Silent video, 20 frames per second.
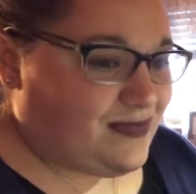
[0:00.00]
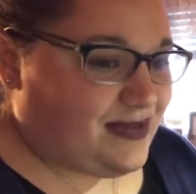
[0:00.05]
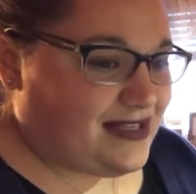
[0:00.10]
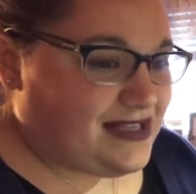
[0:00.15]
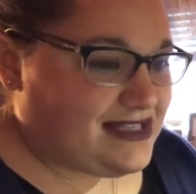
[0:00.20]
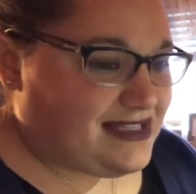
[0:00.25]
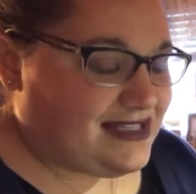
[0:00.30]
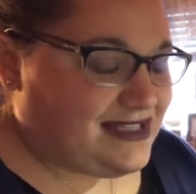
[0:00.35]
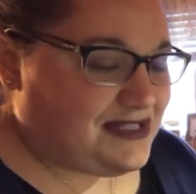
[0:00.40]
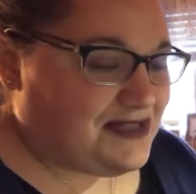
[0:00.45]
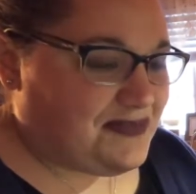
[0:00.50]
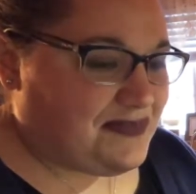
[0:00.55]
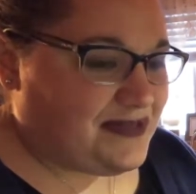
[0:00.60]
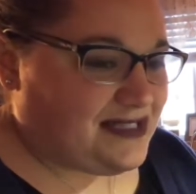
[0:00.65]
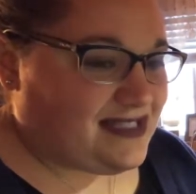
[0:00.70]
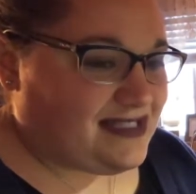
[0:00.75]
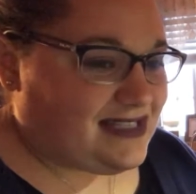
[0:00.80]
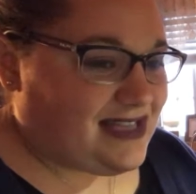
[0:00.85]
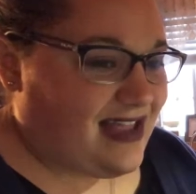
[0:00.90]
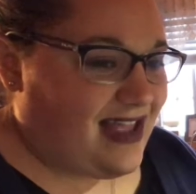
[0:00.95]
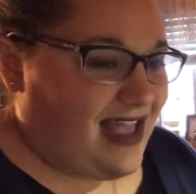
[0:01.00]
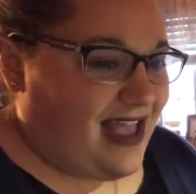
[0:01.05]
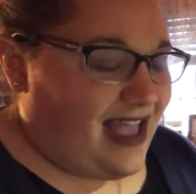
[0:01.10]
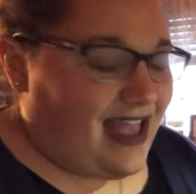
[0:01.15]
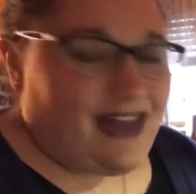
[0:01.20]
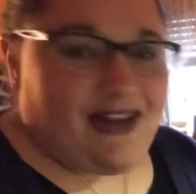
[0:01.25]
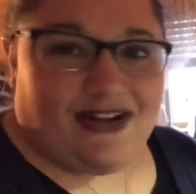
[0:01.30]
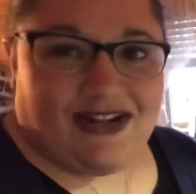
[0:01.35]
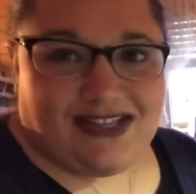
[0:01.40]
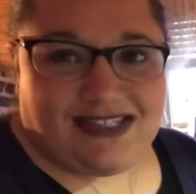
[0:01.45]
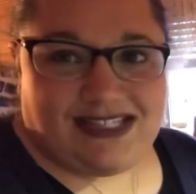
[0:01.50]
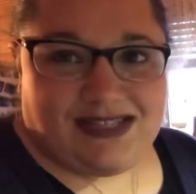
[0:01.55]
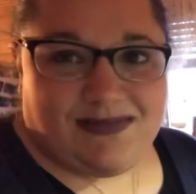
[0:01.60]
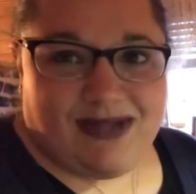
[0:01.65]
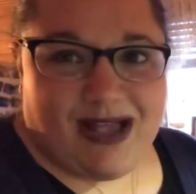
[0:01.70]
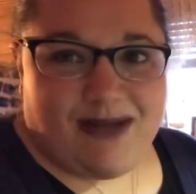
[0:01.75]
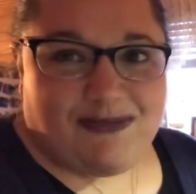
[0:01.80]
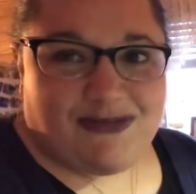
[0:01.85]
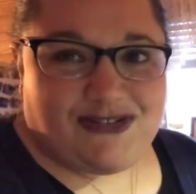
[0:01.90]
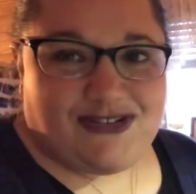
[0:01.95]
because soup is an awesome
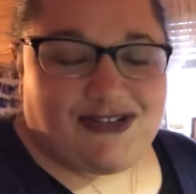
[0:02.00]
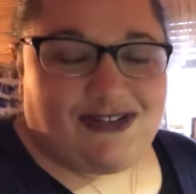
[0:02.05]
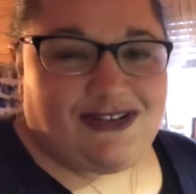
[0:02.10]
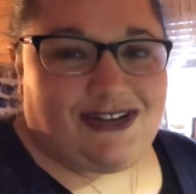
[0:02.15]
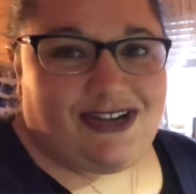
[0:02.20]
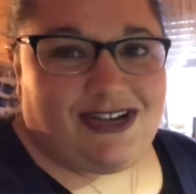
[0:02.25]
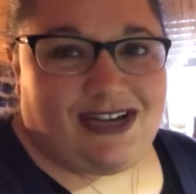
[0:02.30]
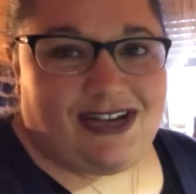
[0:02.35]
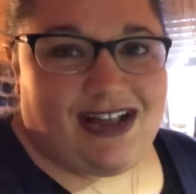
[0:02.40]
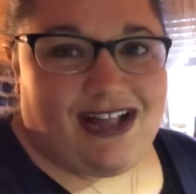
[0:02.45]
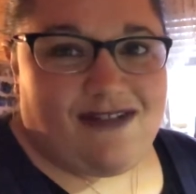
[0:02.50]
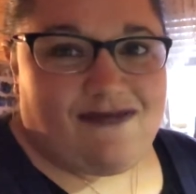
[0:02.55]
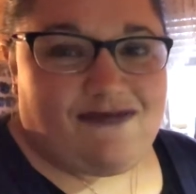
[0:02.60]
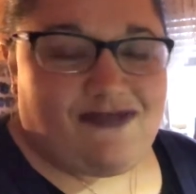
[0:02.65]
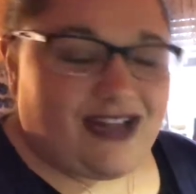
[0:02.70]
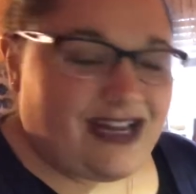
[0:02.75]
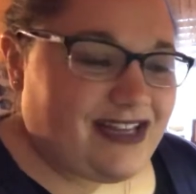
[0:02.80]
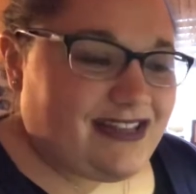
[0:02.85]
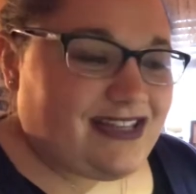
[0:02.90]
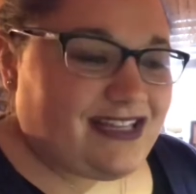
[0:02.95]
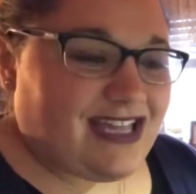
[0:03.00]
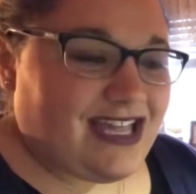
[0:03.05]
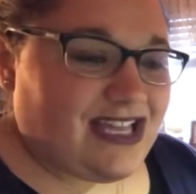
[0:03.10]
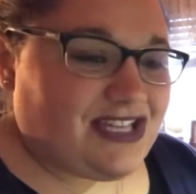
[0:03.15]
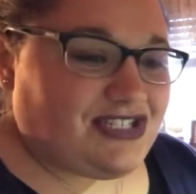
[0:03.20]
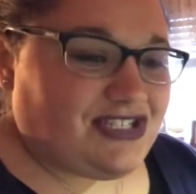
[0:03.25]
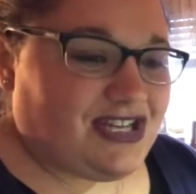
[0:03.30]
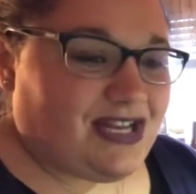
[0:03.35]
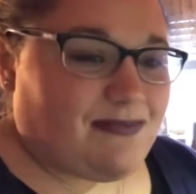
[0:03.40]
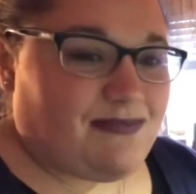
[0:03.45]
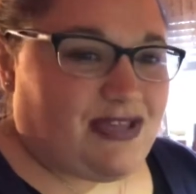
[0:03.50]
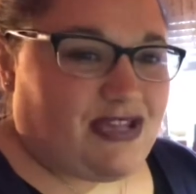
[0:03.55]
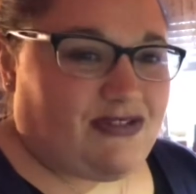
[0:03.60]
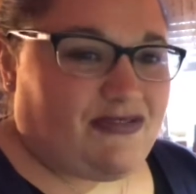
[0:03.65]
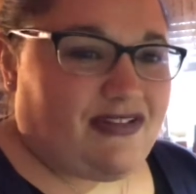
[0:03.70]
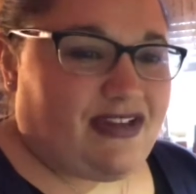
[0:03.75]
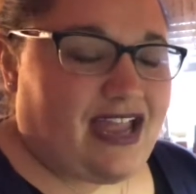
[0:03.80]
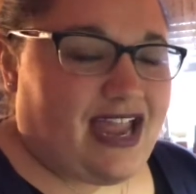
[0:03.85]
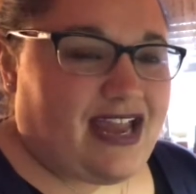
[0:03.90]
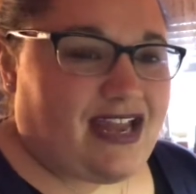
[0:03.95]
opportunity to have fun in the kitchen and be
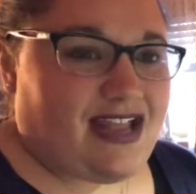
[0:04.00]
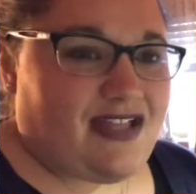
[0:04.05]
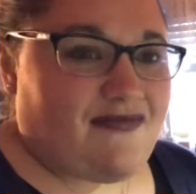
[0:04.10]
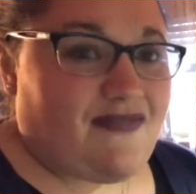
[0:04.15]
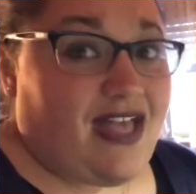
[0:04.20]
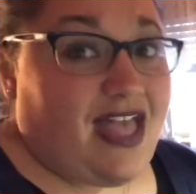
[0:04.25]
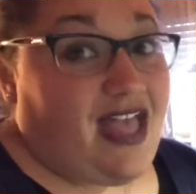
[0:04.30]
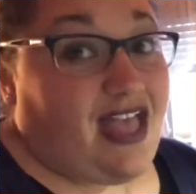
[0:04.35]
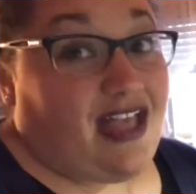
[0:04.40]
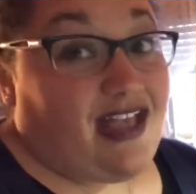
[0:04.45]
creative,